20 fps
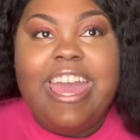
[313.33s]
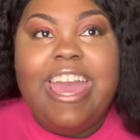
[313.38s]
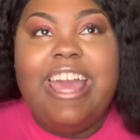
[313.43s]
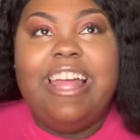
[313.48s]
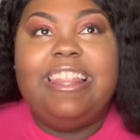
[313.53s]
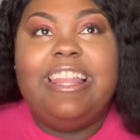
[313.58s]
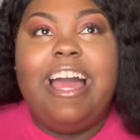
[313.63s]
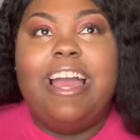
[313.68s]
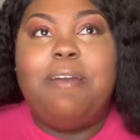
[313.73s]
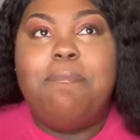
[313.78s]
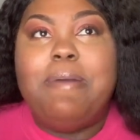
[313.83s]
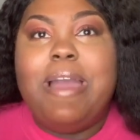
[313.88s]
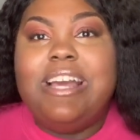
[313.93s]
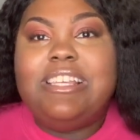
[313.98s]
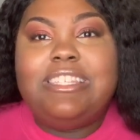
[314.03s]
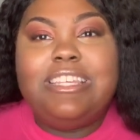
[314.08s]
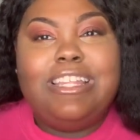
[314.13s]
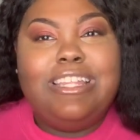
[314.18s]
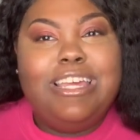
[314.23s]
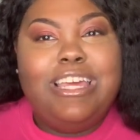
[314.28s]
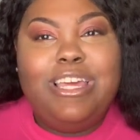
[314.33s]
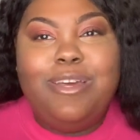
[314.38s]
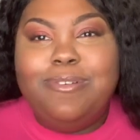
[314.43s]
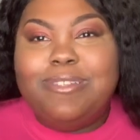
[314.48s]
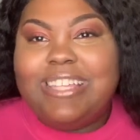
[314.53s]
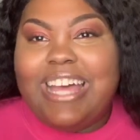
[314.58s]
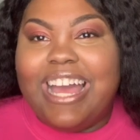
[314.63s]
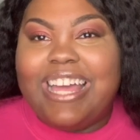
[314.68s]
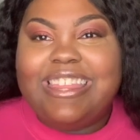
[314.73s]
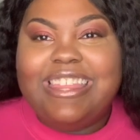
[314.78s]
And like, basically he
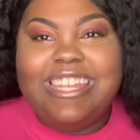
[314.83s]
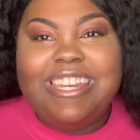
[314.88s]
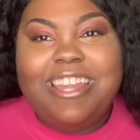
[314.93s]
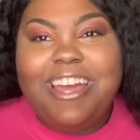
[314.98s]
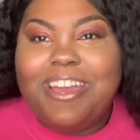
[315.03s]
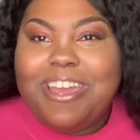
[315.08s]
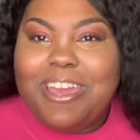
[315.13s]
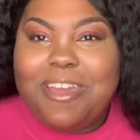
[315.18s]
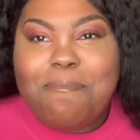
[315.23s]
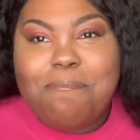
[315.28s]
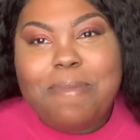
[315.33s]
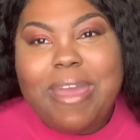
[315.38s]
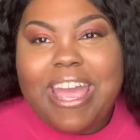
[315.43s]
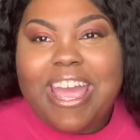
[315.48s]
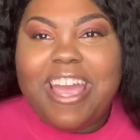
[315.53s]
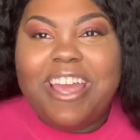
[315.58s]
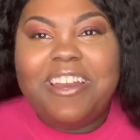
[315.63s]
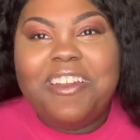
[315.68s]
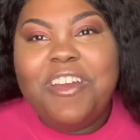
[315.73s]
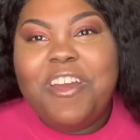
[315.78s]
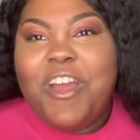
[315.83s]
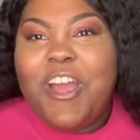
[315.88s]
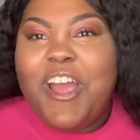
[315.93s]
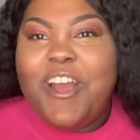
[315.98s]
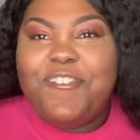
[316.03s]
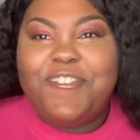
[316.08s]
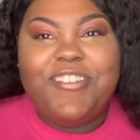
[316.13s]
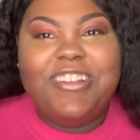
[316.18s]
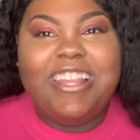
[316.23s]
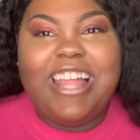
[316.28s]
was like the nugget man
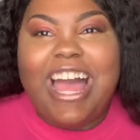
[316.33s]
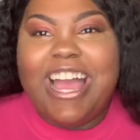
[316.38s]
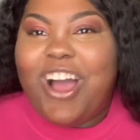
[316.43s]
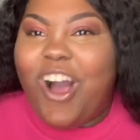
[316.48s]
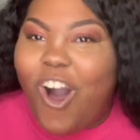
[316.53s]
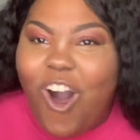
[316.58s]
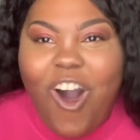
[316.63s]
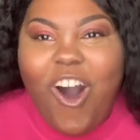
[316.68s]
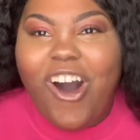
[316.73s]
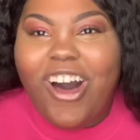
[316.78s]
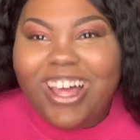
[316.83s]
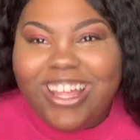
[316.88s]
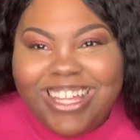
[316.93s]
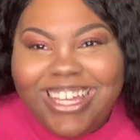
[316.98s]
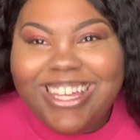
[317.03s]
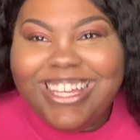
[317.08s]
for like all.